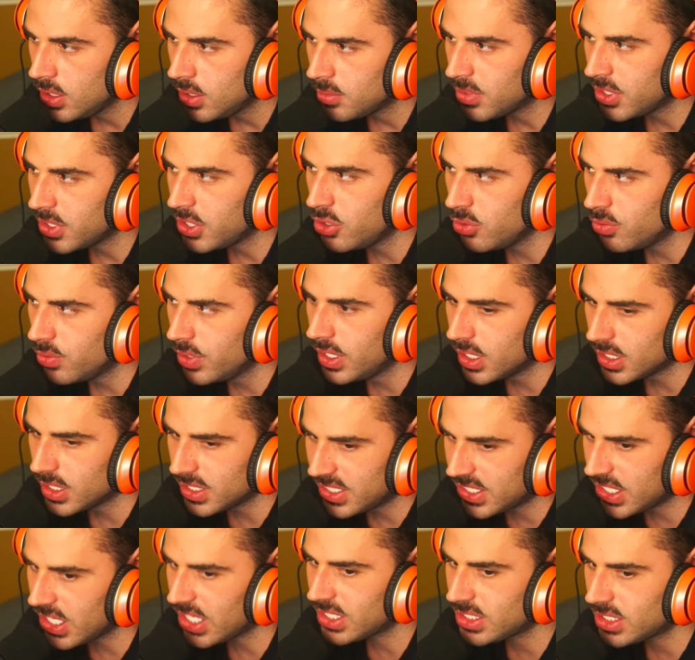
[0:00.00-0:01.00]
But you read a
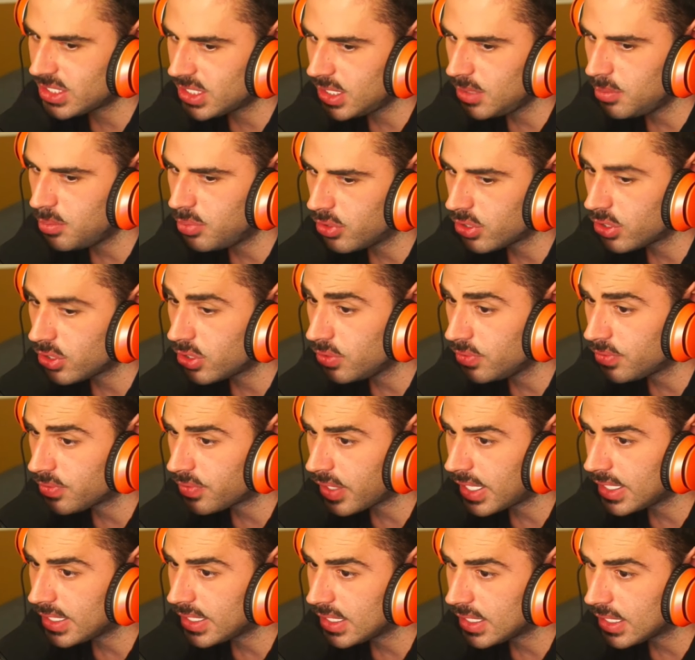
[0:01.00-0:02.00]
dusty book you
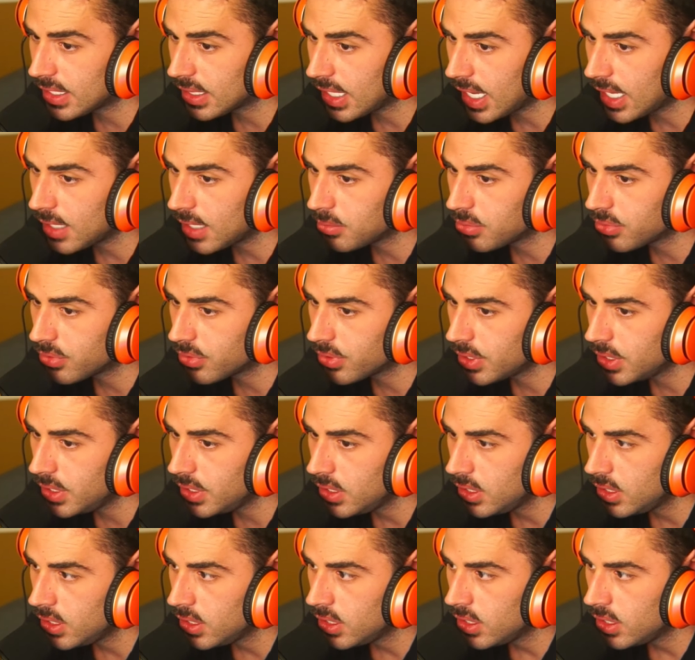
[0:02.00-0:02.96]
find in a library,